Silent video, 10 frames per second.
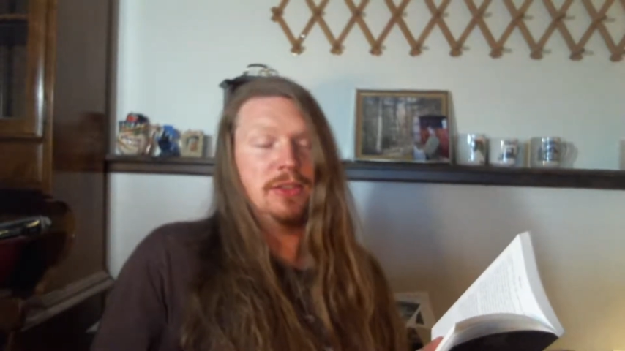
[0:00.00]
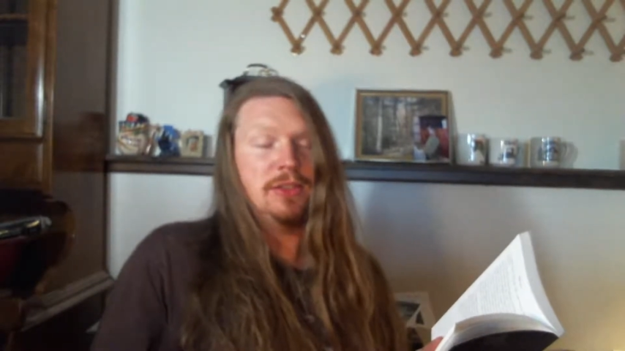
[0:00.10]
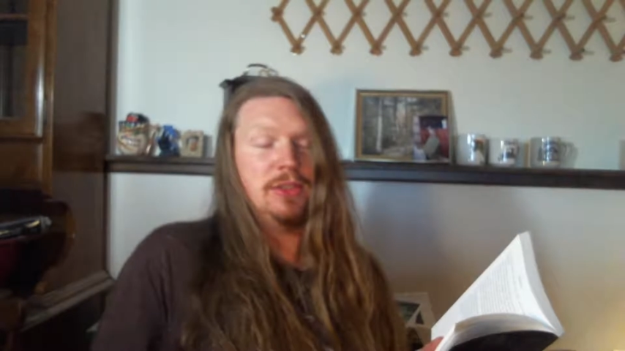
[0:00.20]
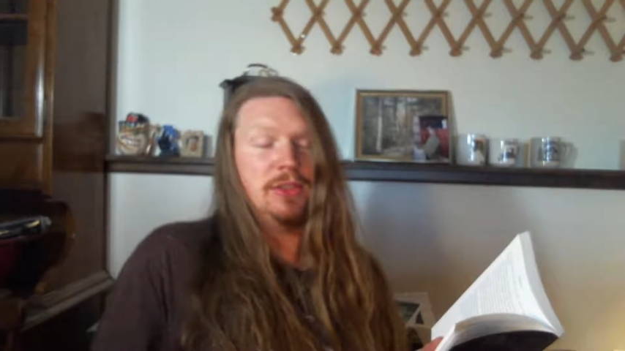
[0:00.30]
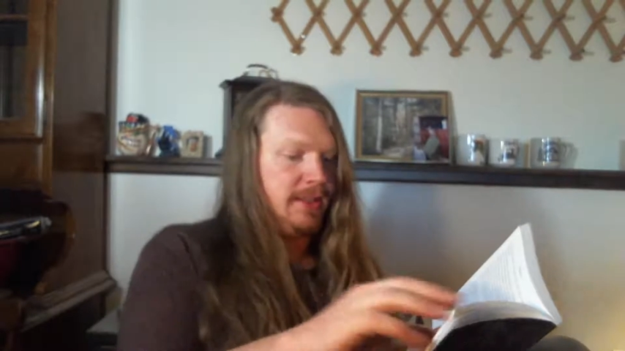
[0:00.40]

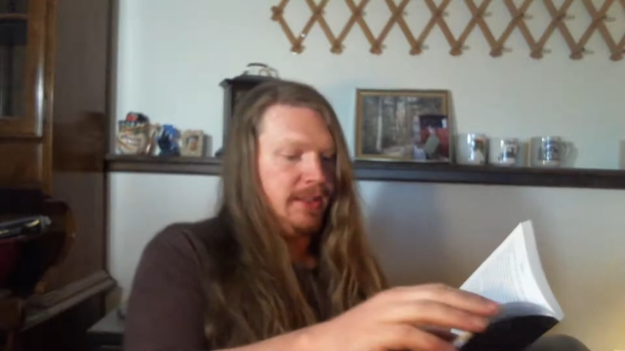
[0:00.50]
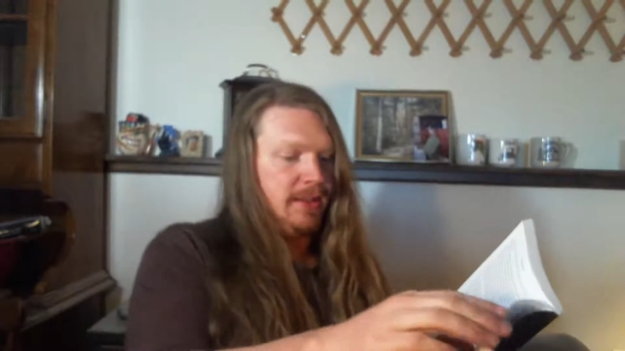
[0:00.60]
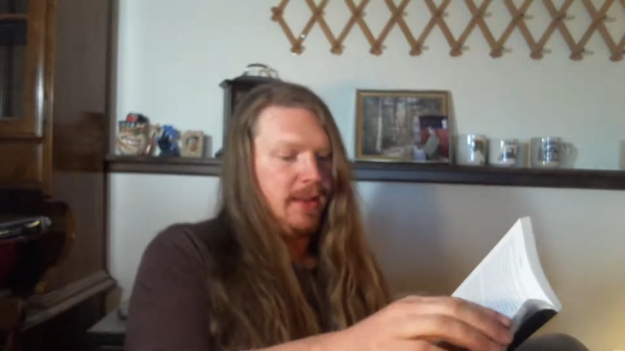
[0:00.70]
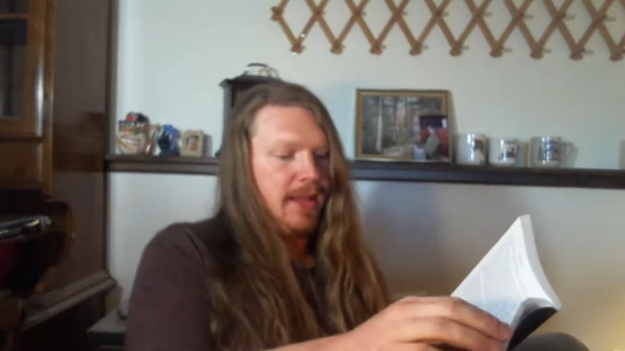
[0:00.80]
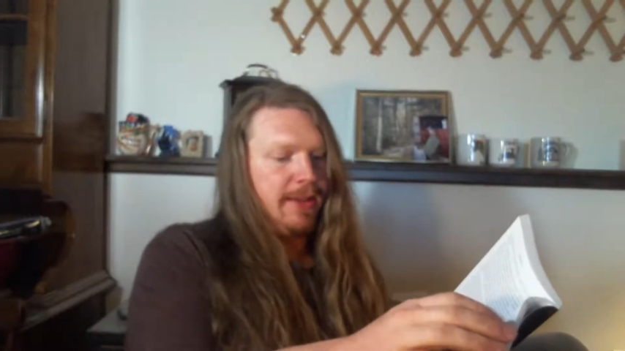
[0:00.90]
He slid to
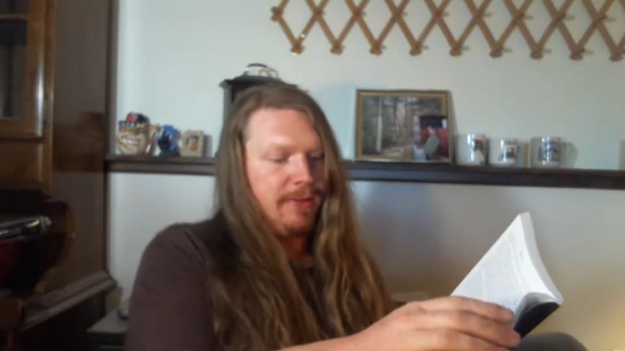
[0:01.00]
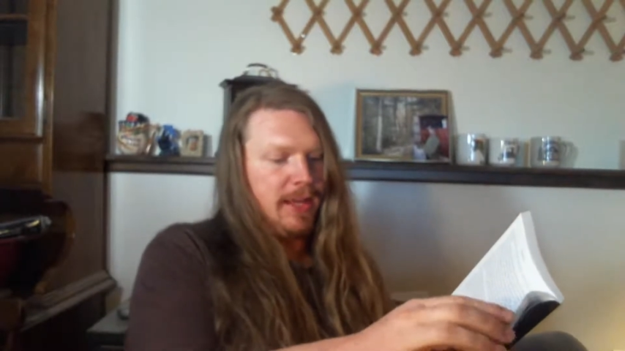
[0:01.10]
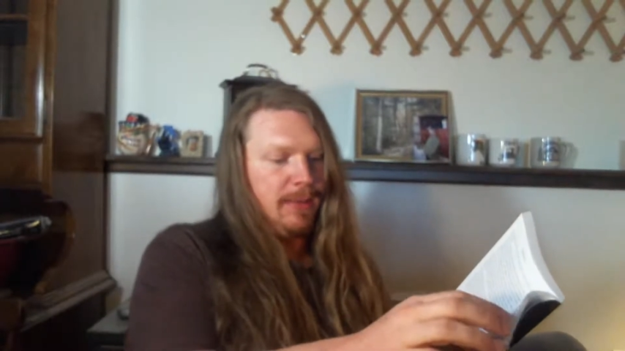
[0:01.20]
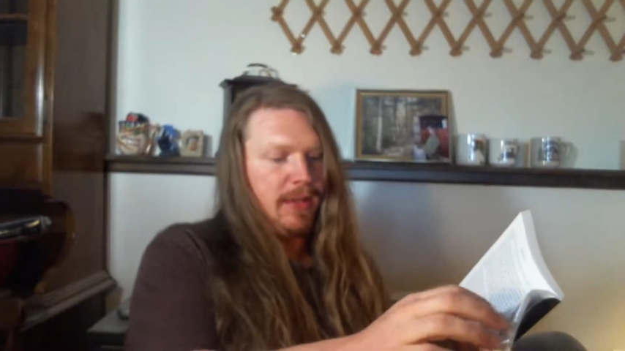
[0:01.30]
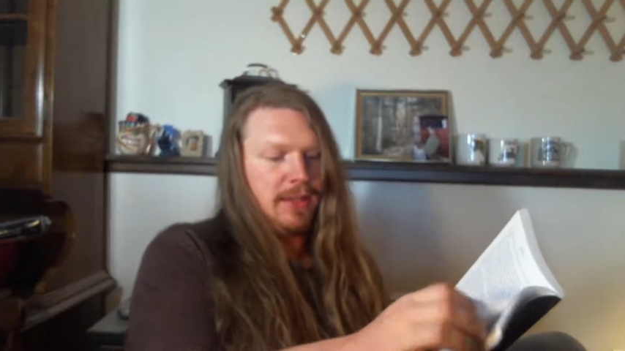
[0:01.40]
the left,
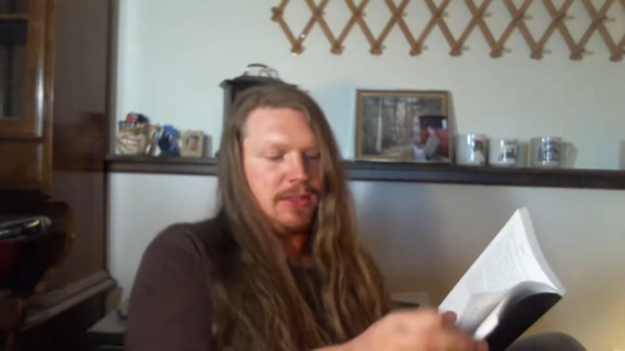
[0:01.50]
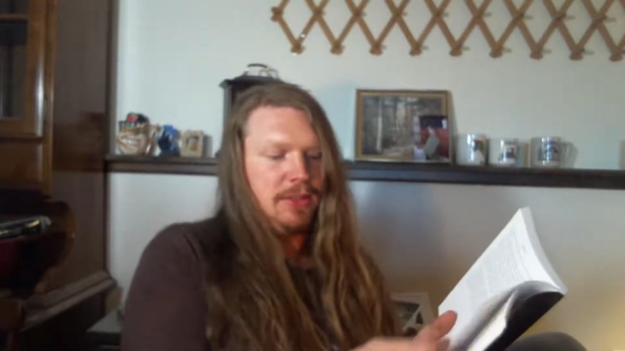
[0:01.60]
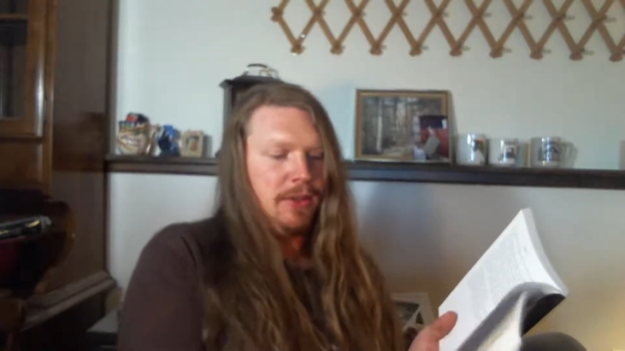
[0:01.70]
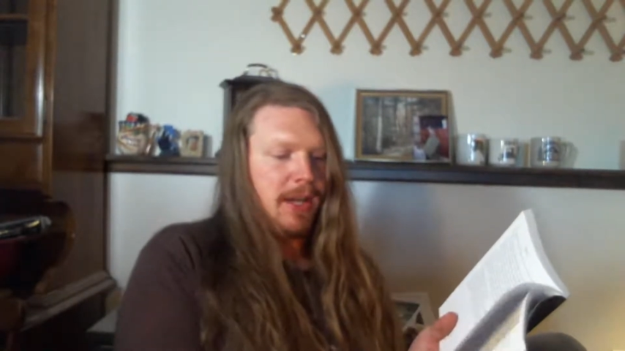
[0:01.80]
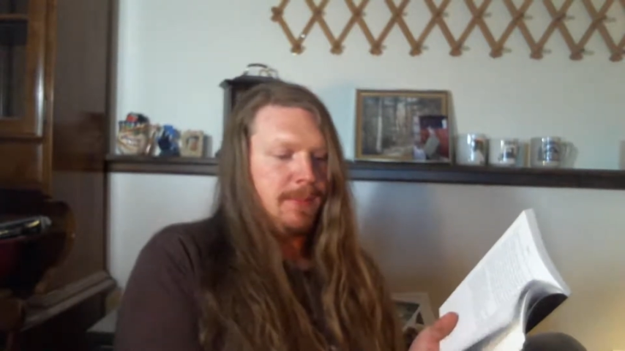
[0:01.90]
keeping his
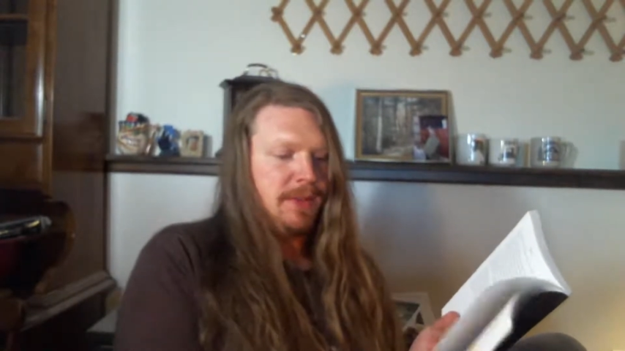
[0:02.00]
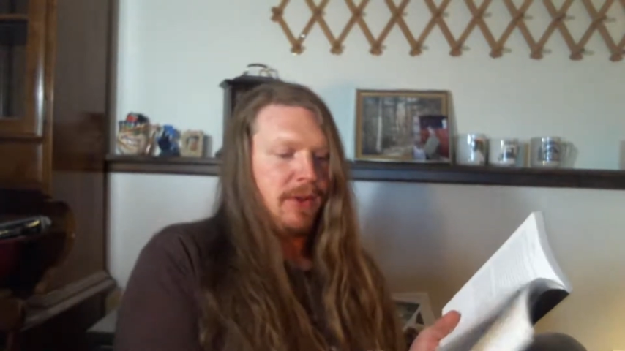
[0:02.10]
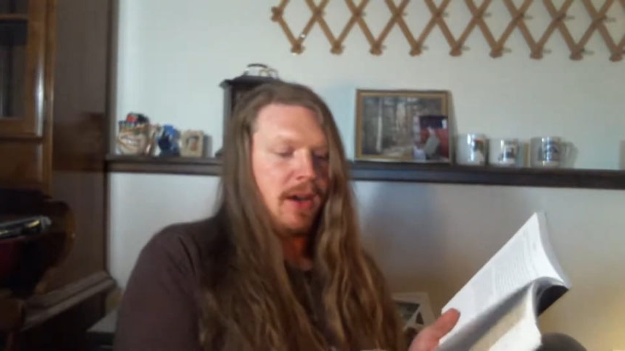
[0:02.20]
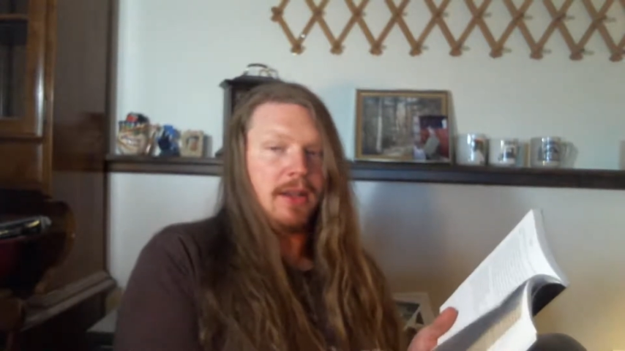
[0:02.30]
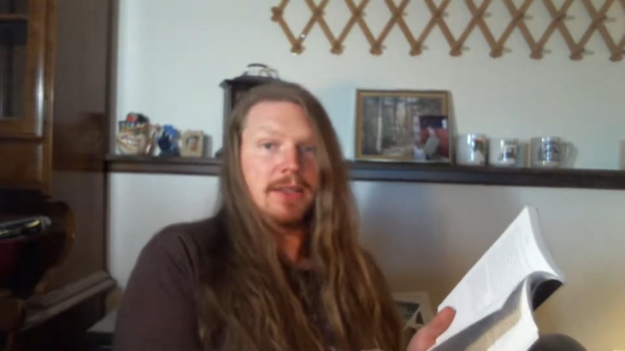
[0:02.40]
2 cups of
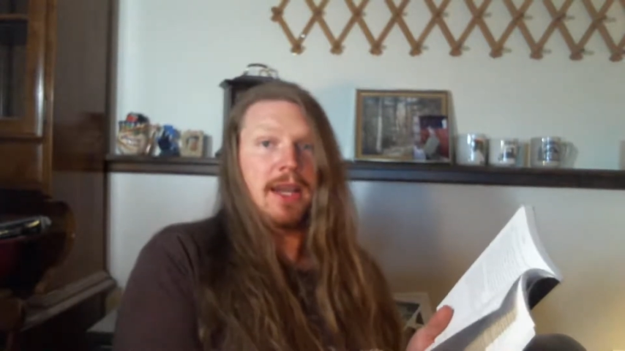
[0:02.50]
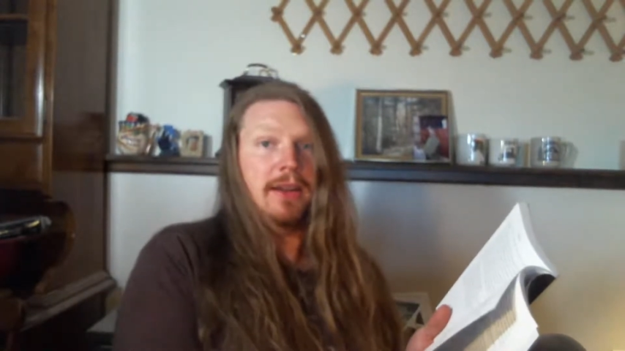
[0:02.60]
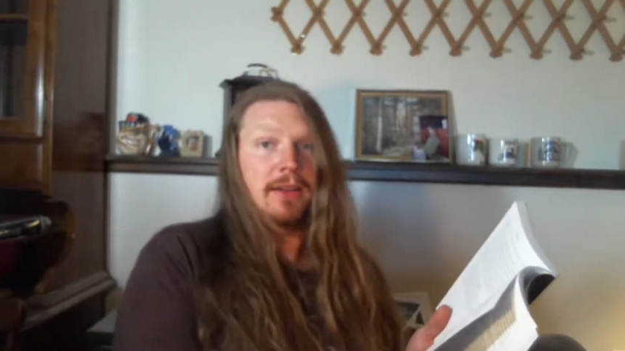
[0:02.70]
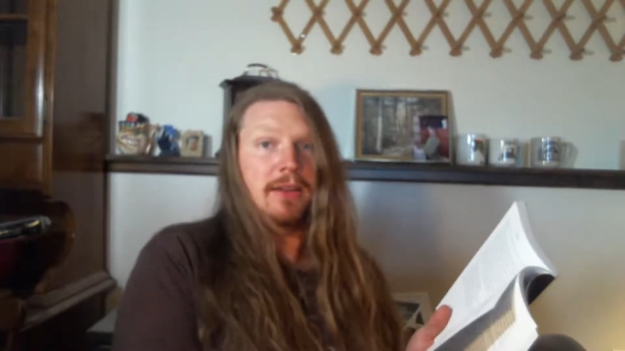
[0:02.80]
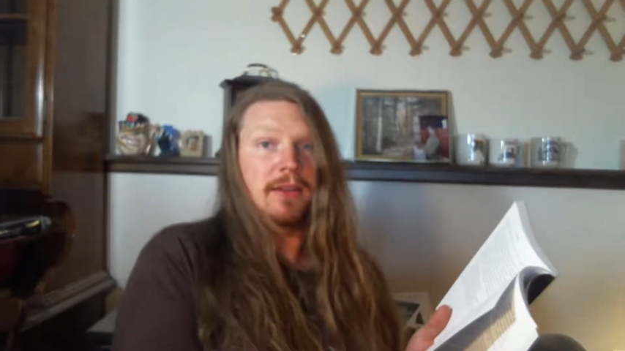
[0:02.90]
hot
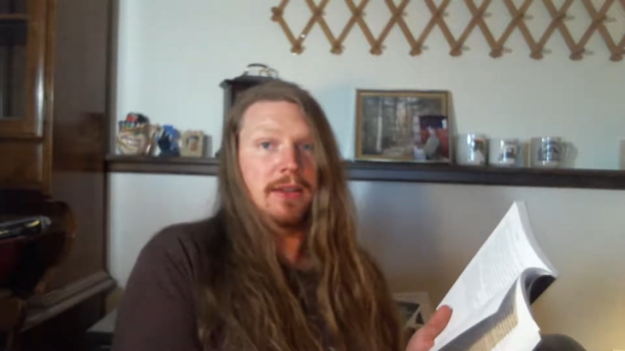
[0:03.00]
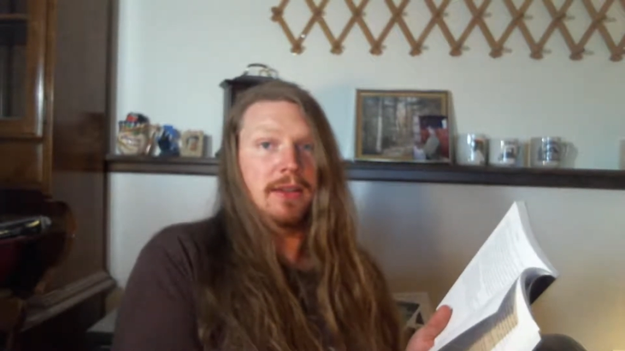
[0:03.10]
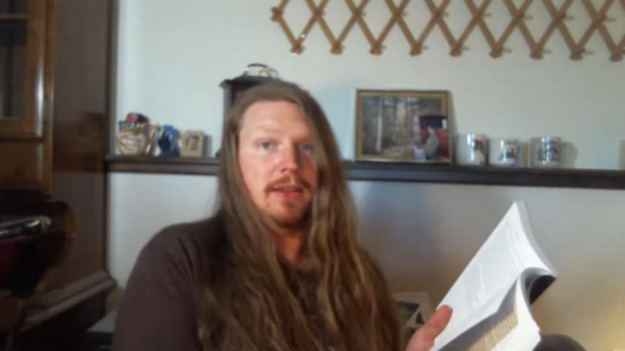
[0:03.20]
cider level.